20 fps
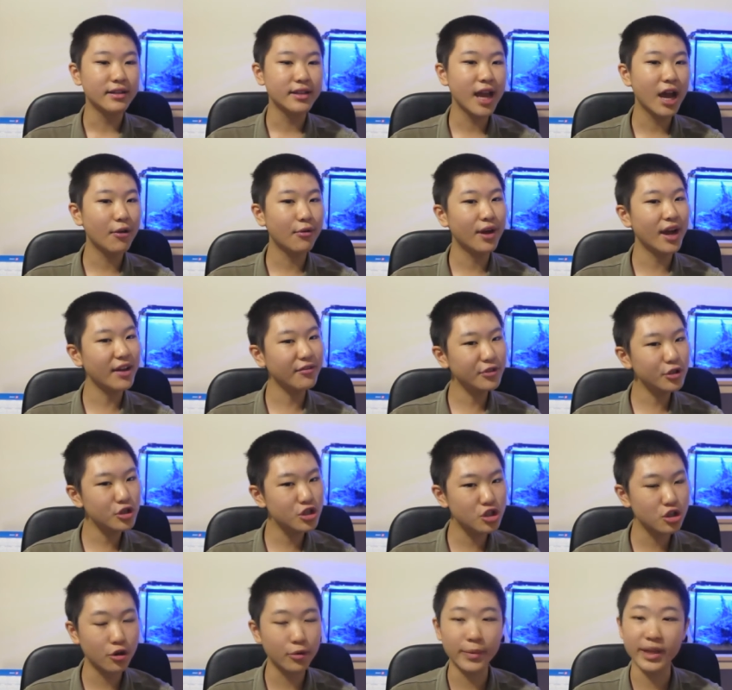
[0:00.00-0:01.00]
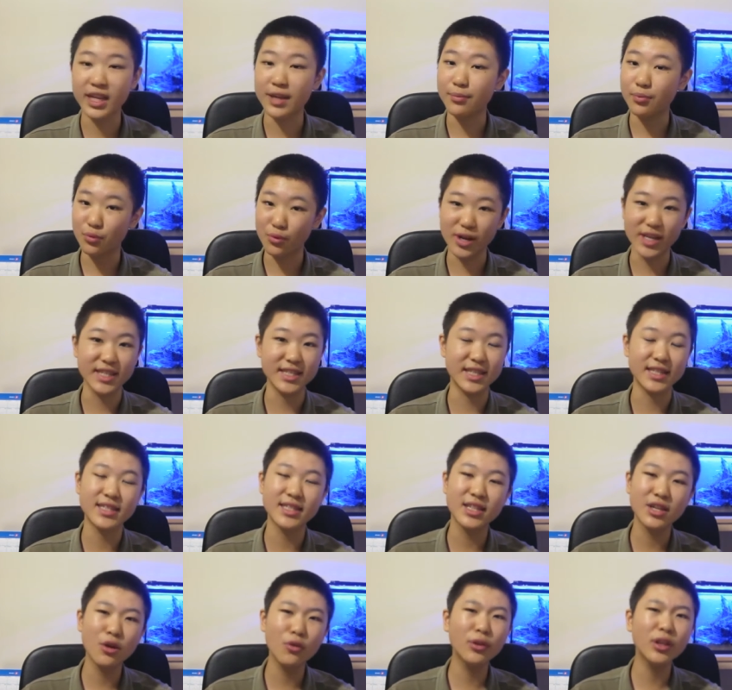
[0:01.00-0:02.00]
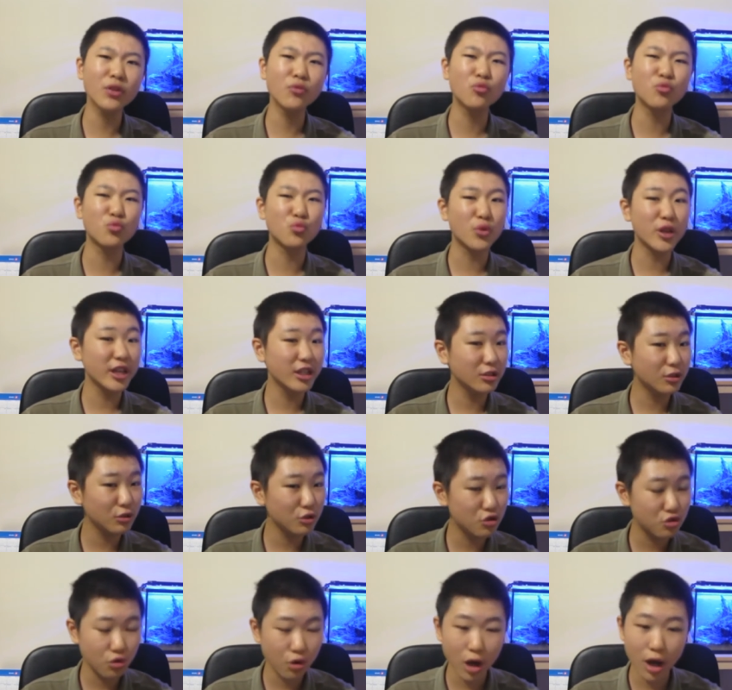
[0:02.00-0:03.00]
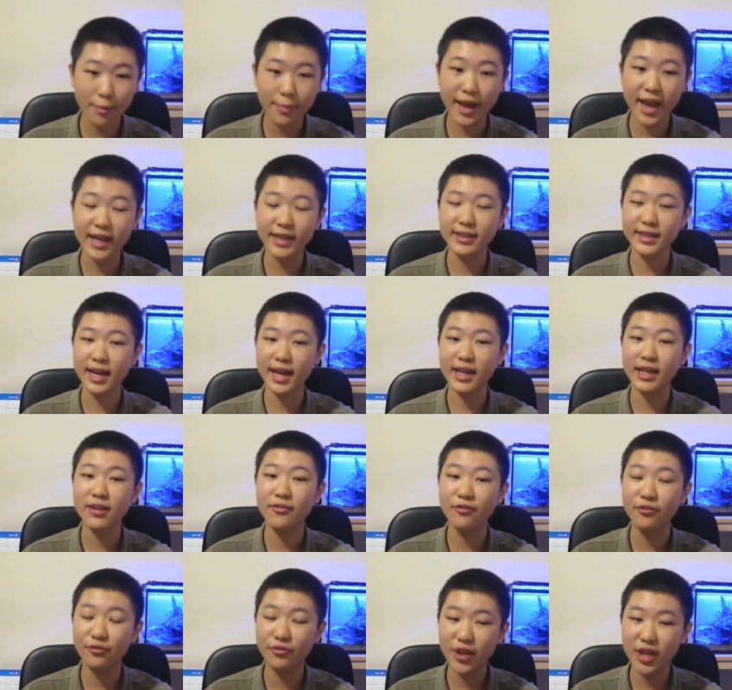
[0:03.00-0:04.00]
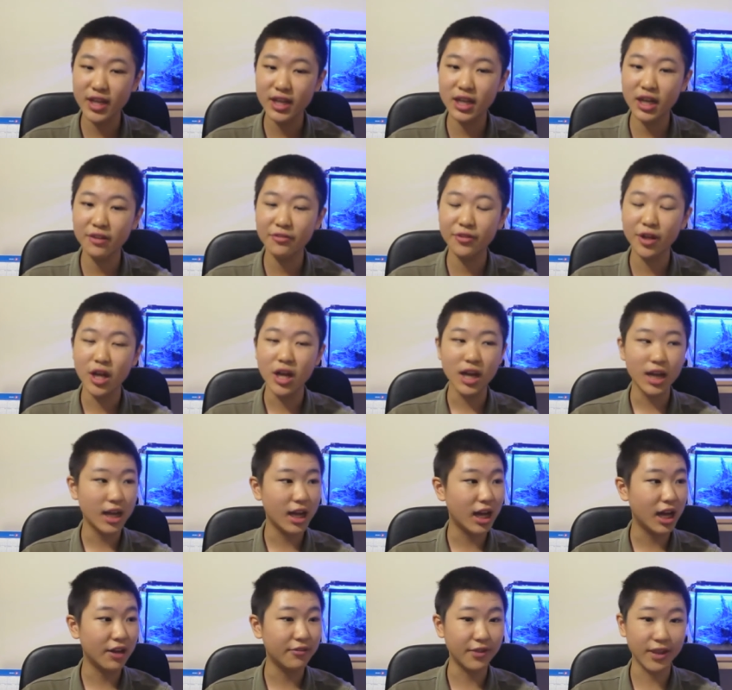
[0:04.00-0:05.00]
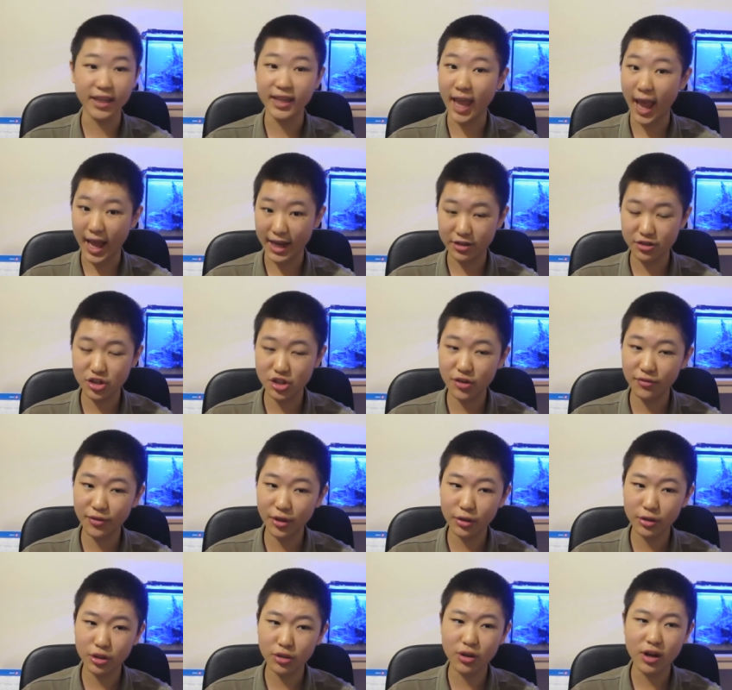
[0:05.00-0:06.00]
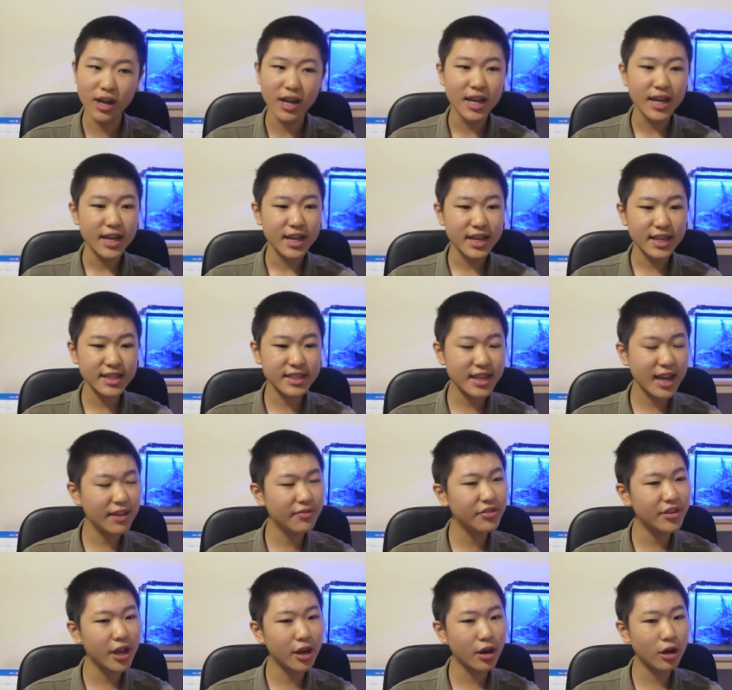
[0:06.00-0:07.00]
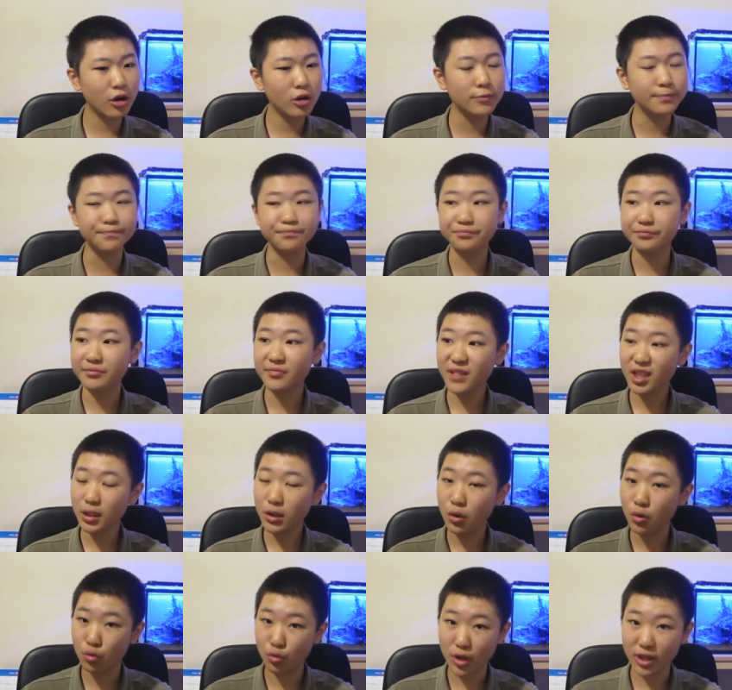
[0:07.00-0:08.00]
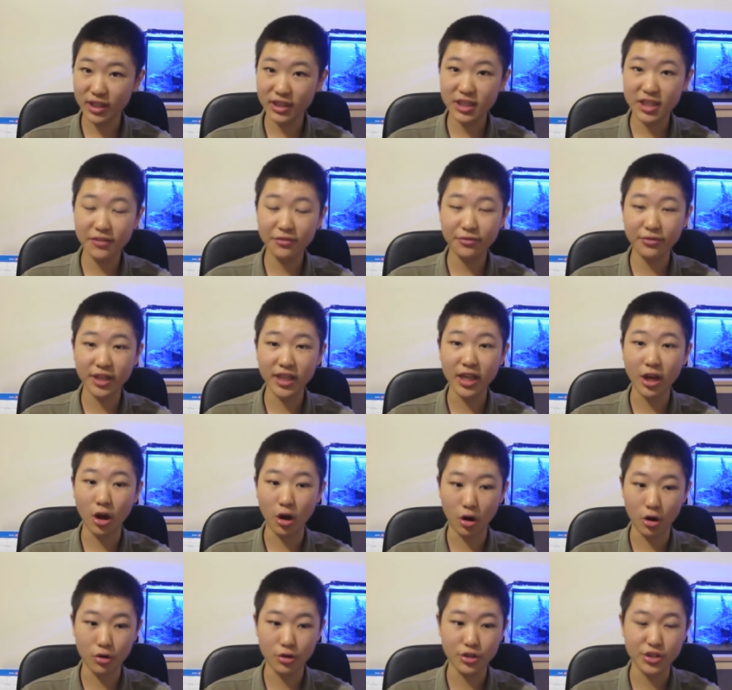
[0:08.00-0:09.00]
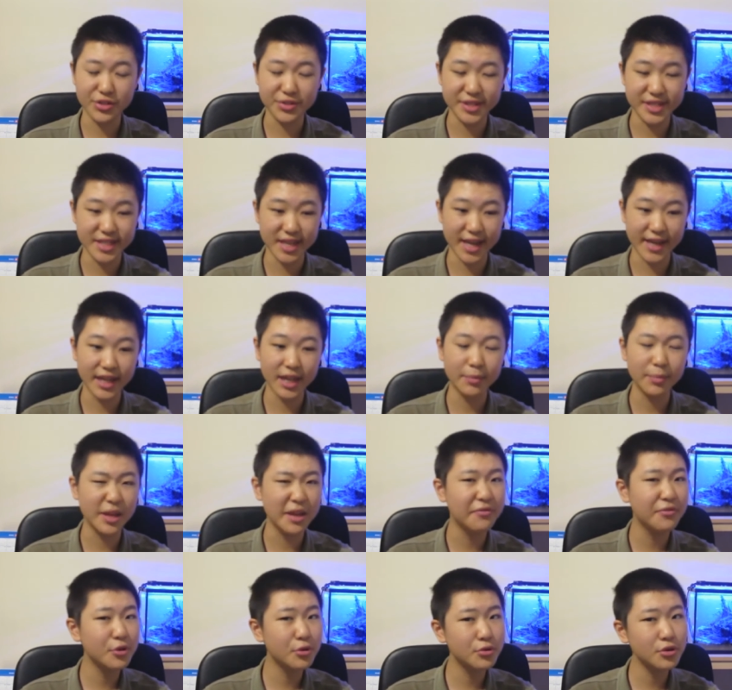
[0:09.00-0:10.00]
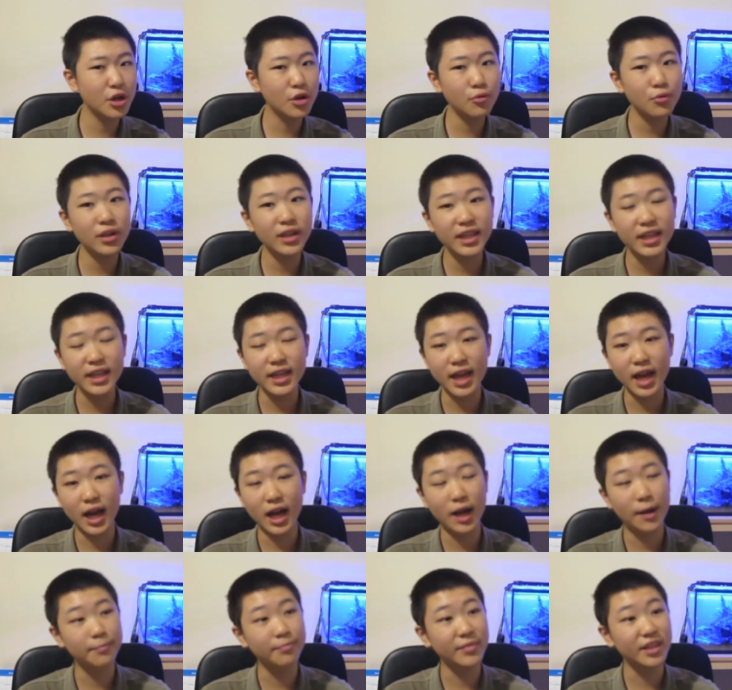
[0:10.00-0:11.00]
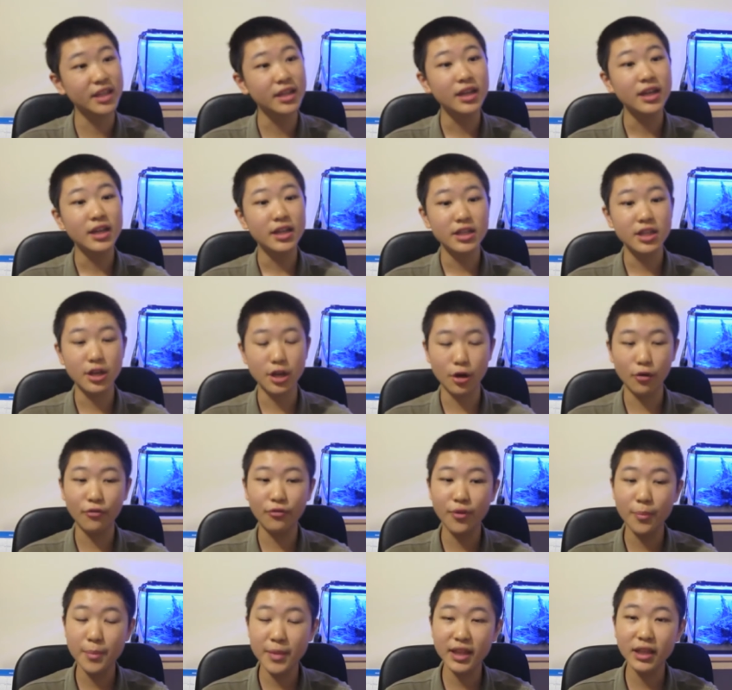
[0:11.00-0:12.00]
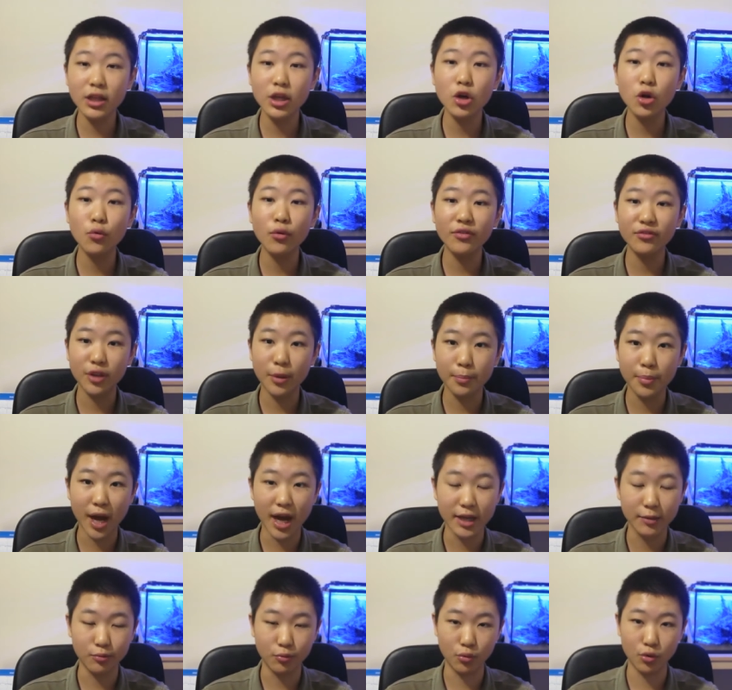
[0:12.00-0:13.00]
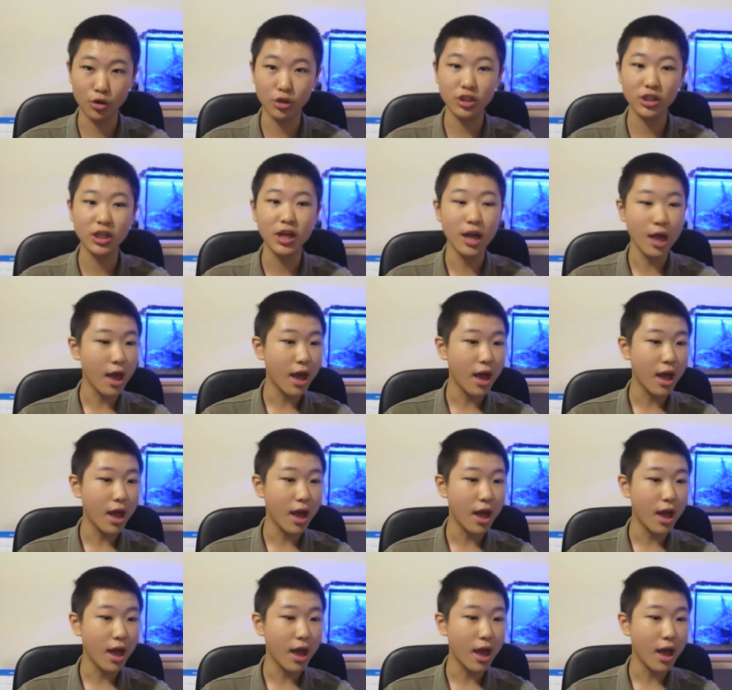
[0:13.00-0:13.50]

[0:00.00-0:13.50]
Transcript: Now, after so many praises, the only real drawback that I can think of of a canister filter is that they're relatively hard to set up if you're not really, um, you know, familiar with the pipe work.